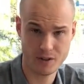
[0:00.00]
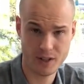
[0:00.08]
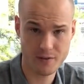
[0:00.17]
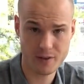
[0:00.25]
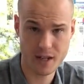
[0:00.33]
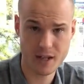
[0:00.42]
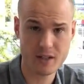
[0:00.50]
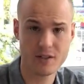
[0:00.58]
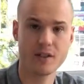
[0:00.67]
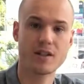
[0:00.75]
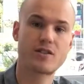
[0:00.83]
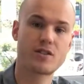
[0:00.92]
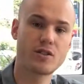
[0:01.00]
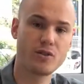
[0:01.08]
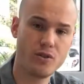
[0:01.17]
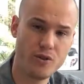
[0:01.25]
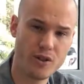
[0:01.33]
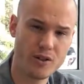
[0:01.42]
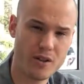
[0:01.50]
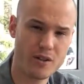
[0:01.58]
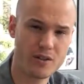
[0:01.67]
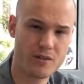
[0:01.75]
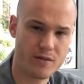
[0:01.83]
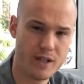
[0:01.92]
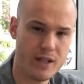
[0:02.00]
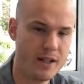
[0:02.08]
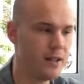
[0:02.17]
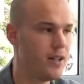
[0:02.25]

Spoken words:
7 days, excluding those 3,